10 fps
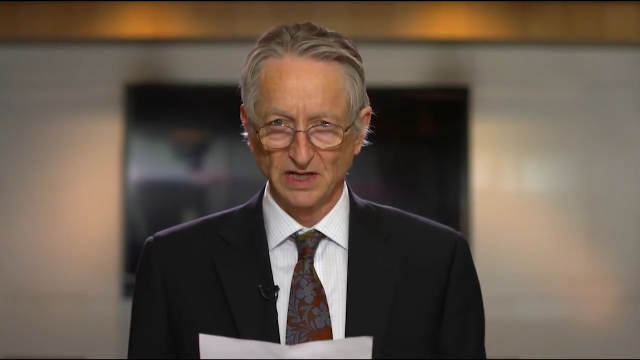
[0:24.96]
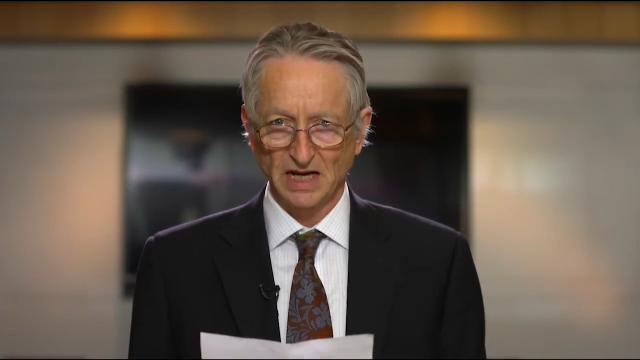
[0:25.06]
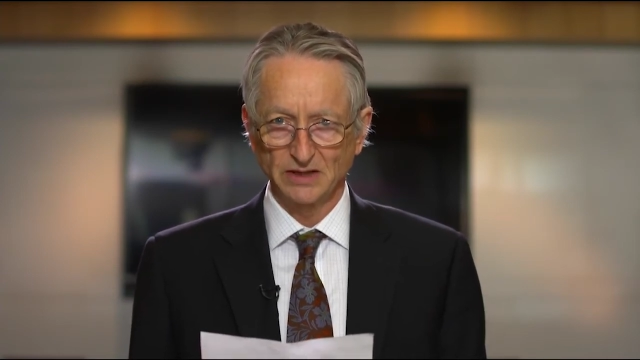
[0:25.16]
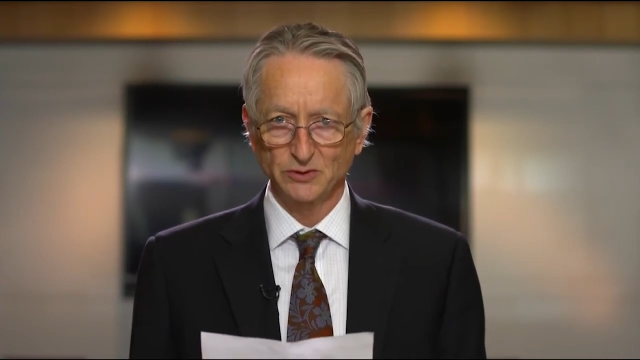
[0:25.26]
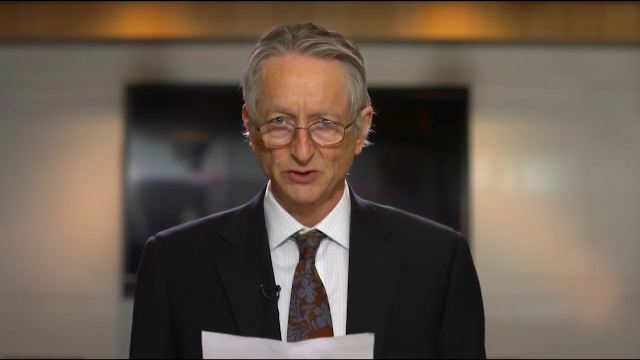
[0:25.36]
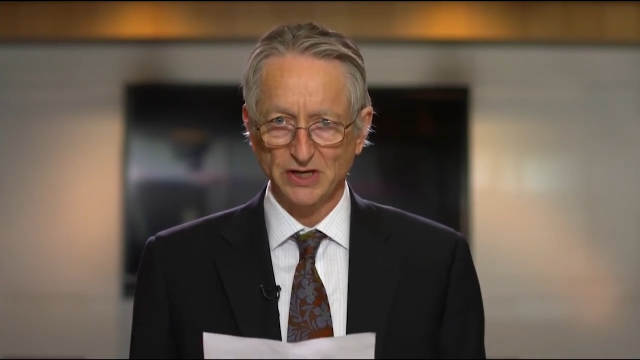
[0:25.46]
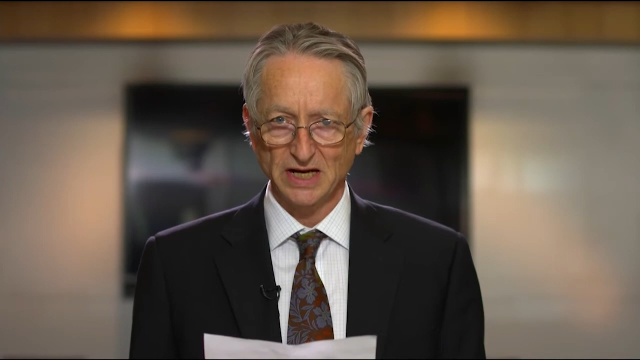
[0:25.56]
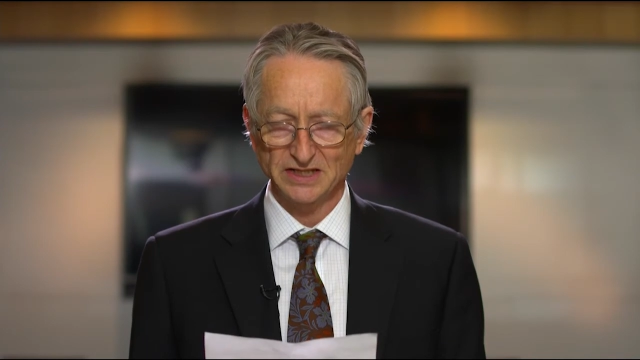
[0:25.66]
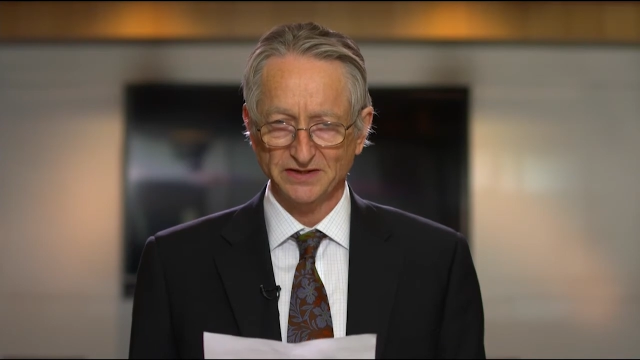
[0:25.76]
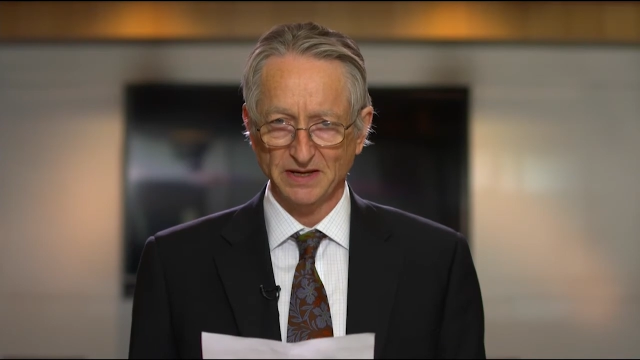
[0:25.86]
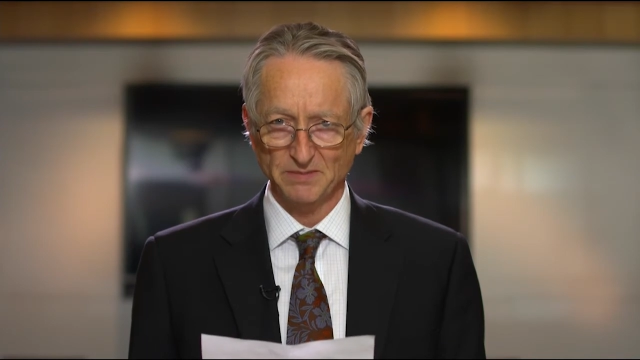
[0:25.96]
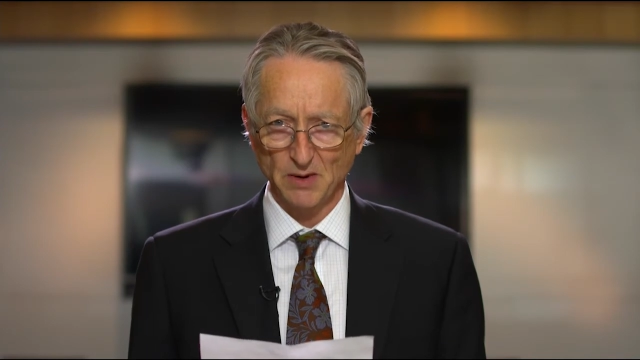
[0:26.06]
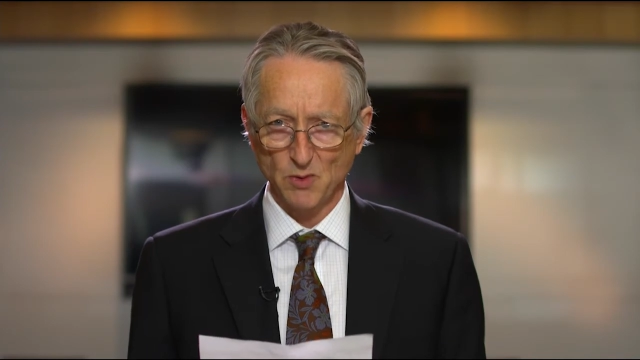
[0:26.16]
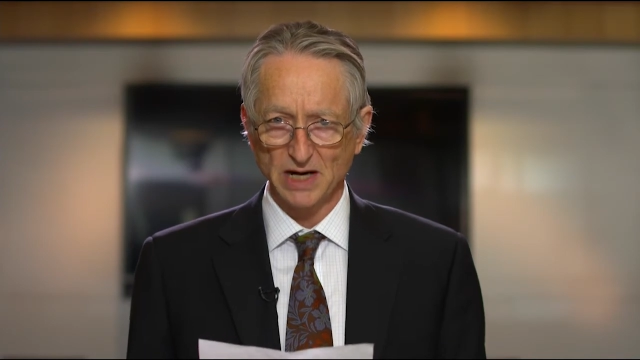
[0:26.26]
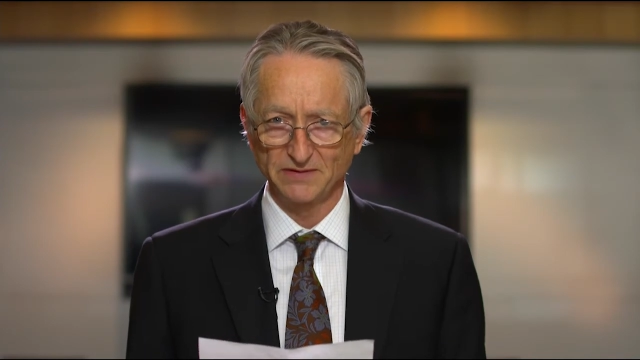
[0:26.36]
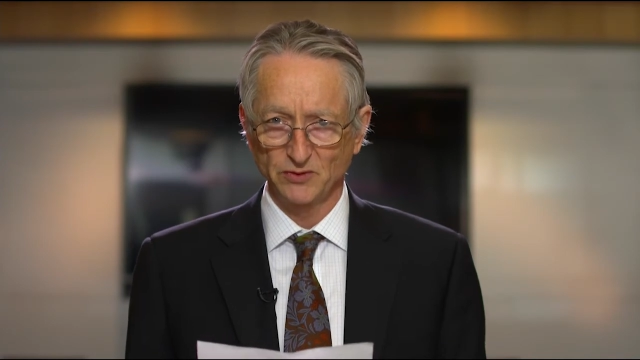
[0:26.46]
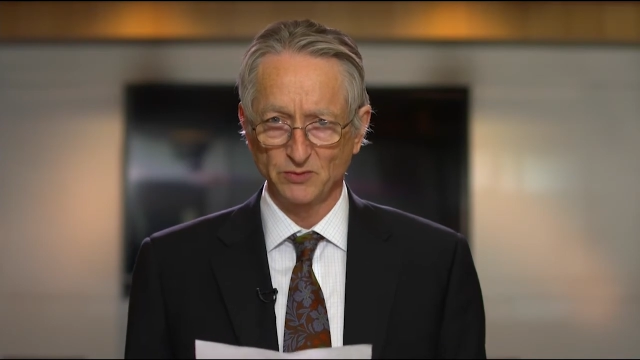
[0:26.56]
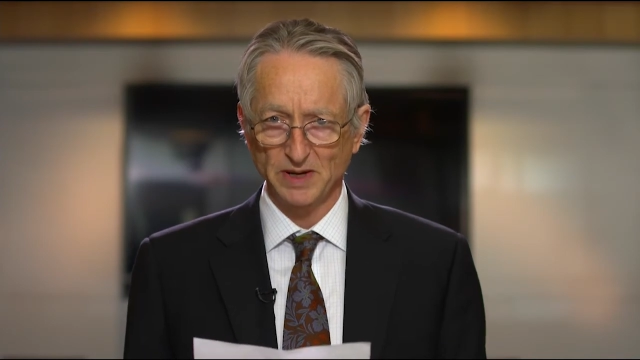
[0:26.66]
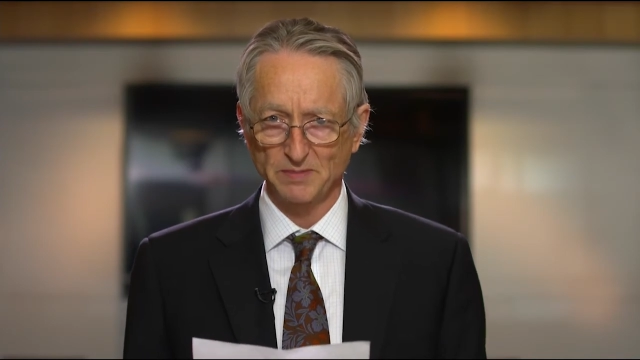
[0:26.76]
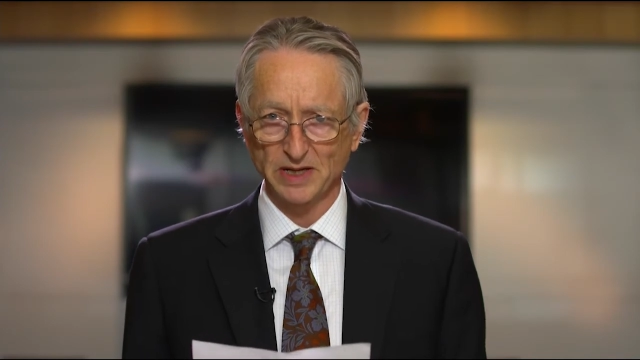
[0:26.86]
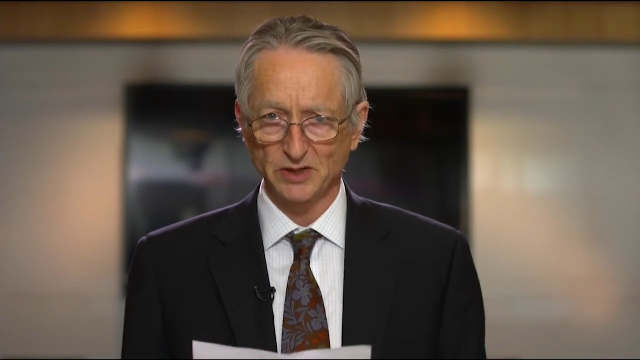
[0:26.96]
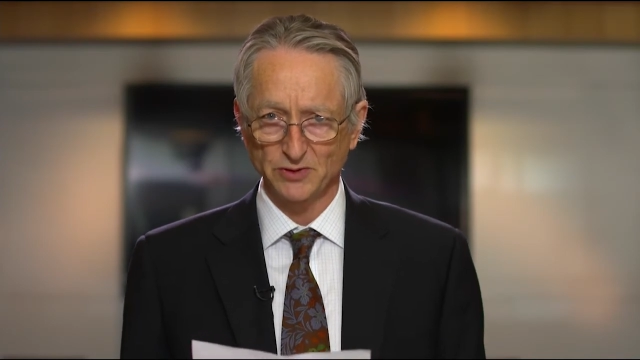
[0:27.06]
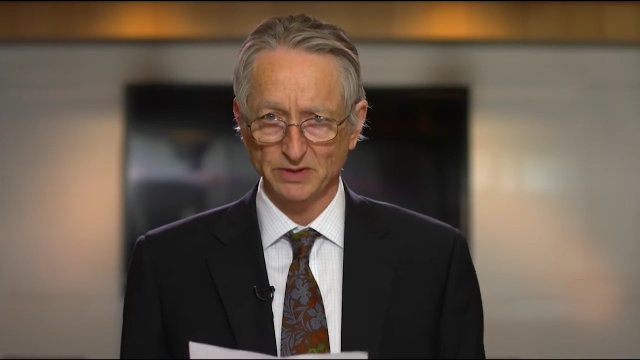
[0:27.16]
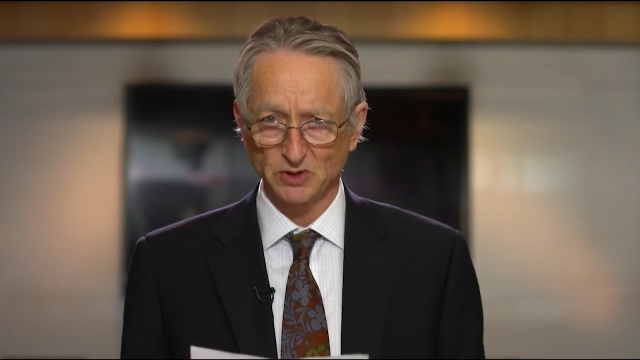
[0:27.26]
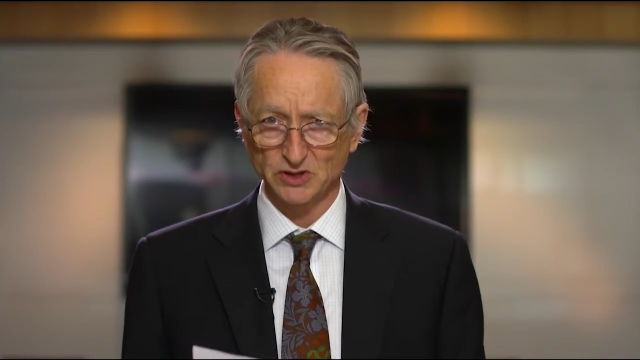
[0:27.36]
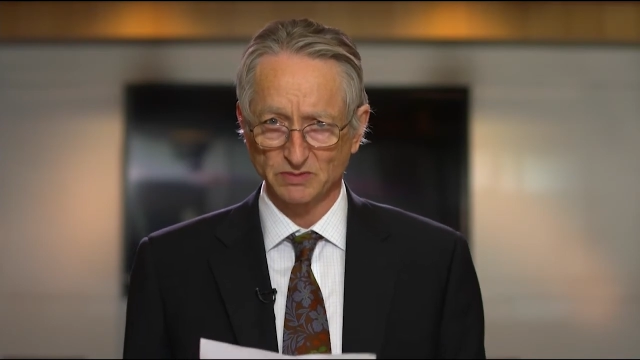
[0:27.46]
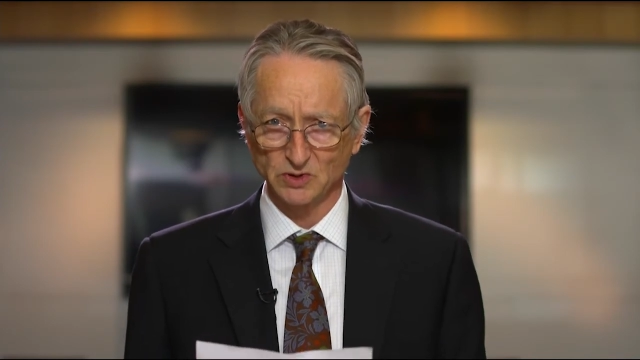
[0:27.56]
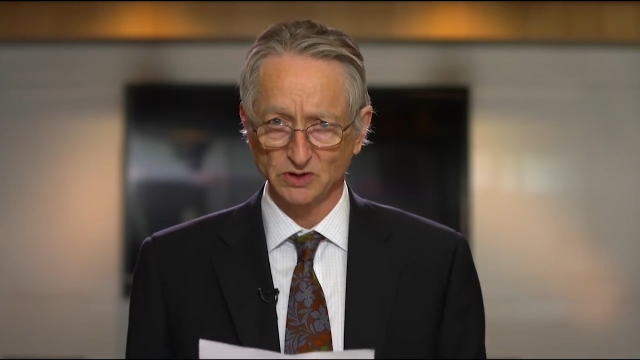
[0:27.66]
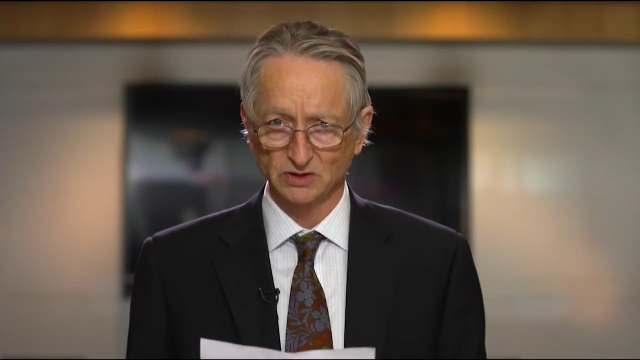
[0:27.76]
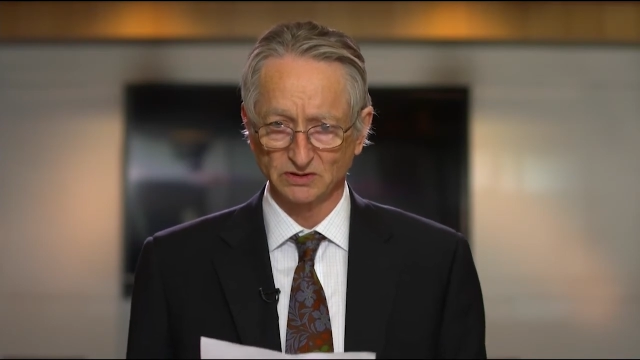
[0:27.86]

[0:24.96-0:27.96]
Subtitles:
I would also like to thank my wife, who made my career possible.